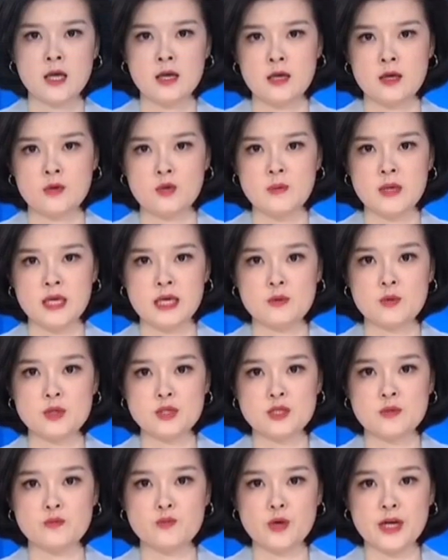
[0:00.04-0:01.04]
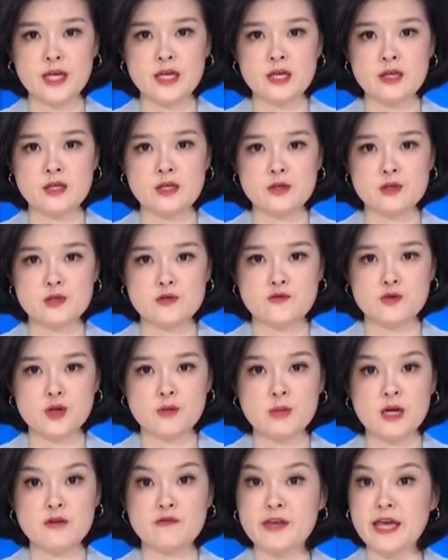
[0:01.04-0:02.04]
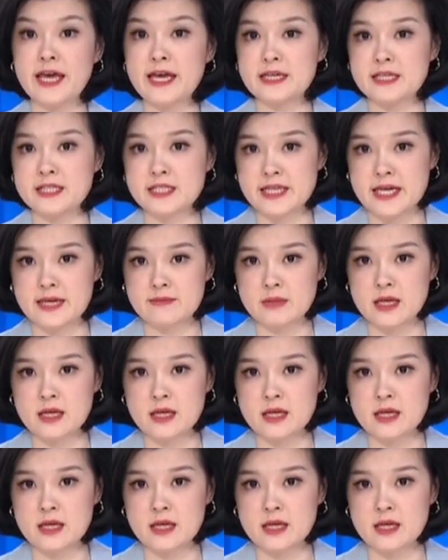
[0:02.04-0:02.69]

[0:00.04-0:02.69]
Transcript: We begin with some breaking news from Afghanistan.